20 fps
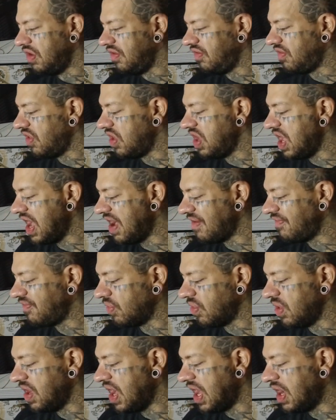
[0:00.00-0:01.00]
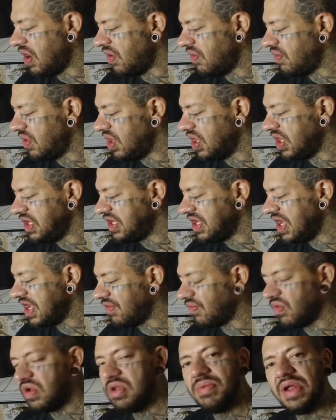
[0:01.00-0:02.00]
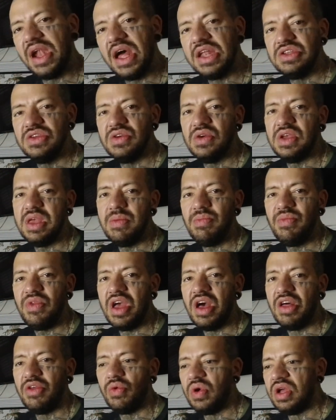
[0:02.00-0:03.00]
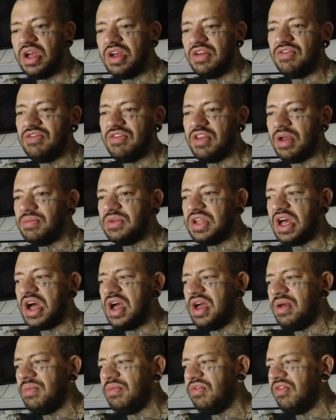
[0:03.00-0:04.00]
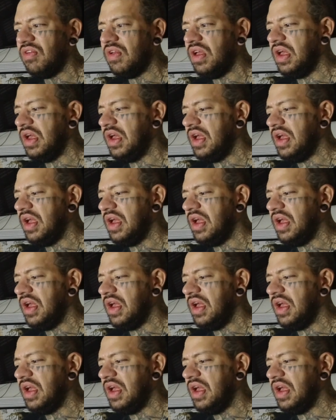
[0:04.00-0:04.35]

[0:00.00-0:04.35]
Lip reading: So you have 3. I don't really take 3, but I do keep the other one because sometimes